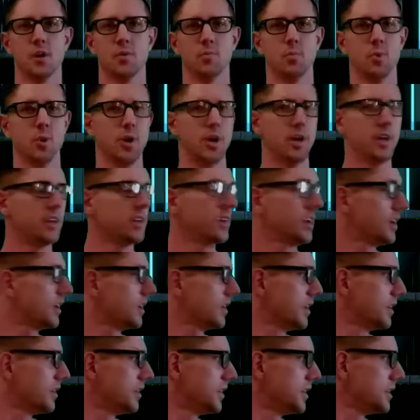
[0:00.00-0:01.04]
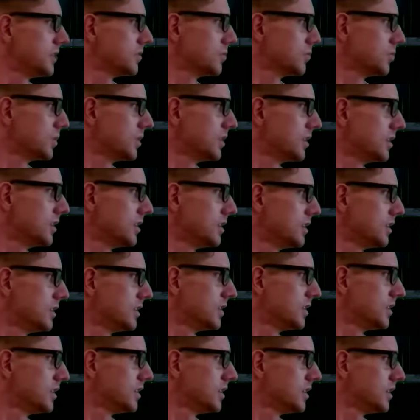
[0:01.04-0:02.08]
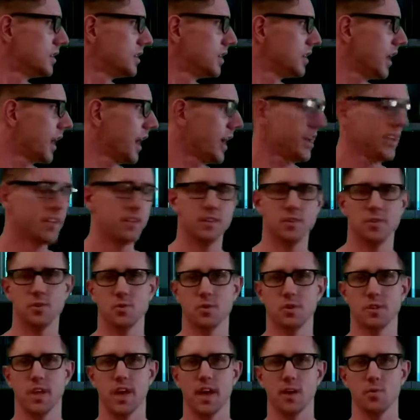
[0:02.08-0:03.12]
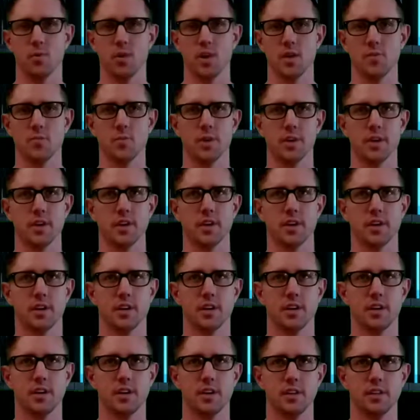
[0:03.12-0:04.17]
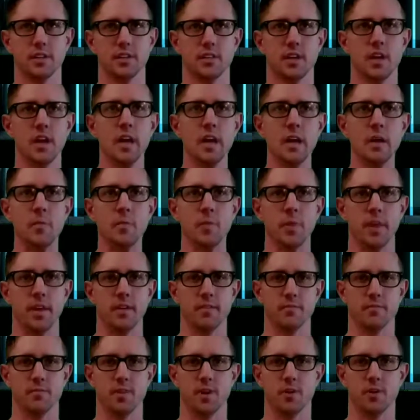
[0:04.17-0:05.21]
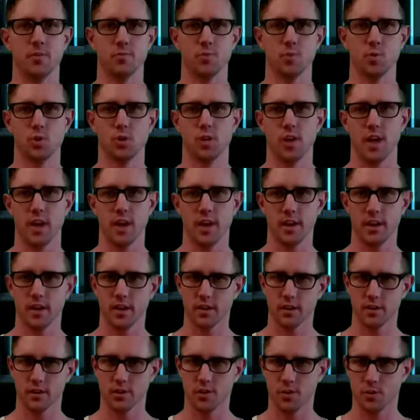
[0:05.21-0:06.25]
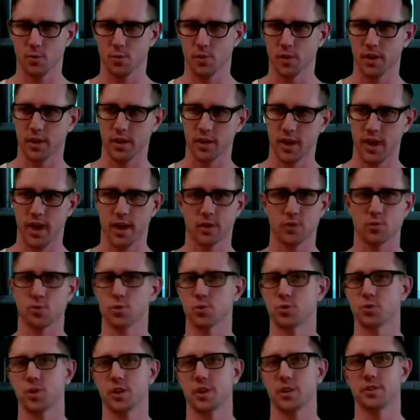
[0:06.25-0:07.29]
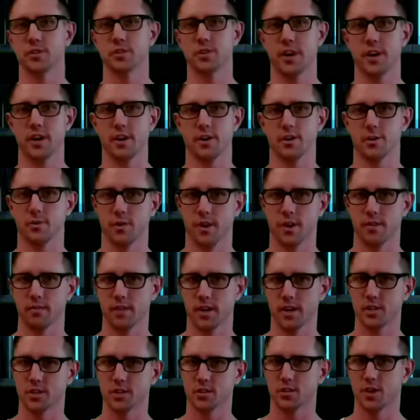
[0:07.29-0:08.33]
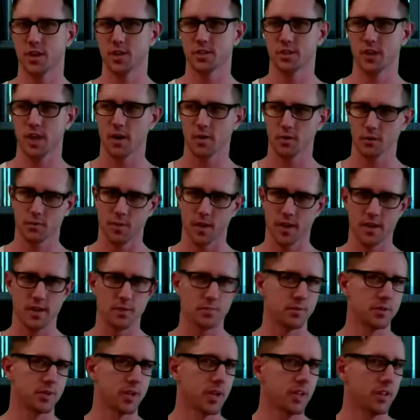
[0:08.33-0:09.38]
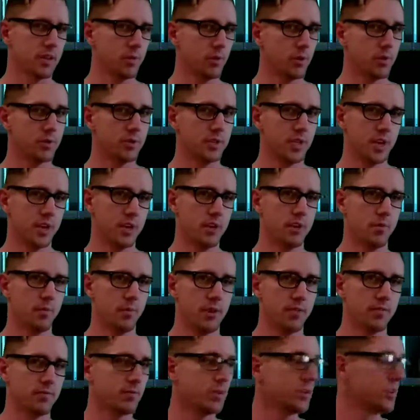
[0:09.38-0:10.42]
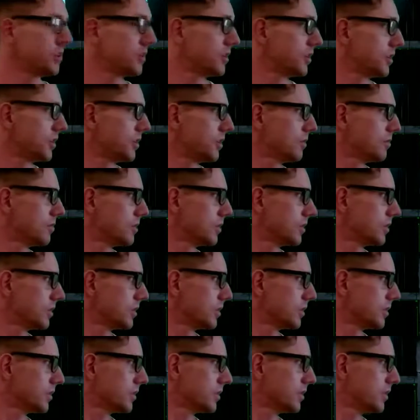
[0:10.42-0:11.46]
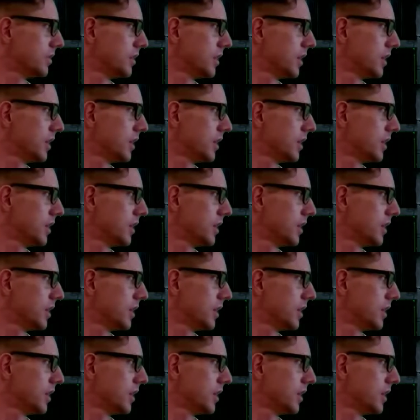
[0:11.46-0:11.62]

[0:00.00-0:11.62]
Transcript: But in this one, I didn't do it that way because it felt more like doing an actual Trickers aerial whenever I stretched out with my hips slightly rotated and my foot turned over a little.